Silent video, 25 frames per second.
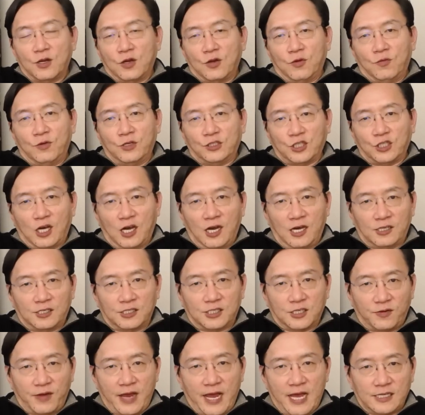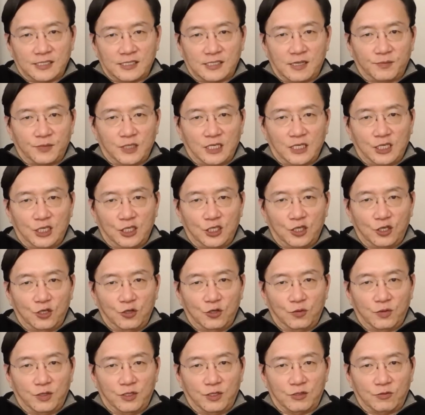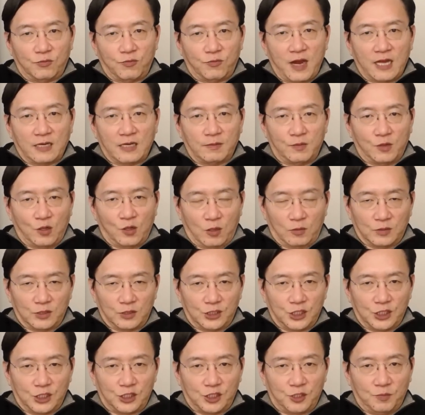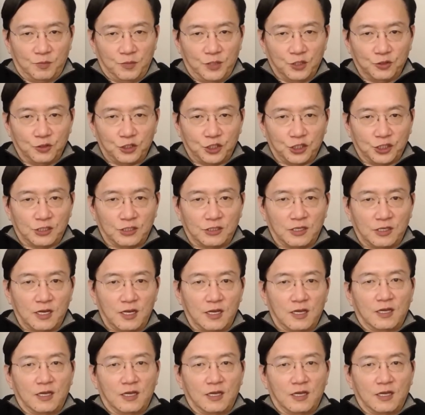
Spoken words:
which also has something to do with the random normal distribution,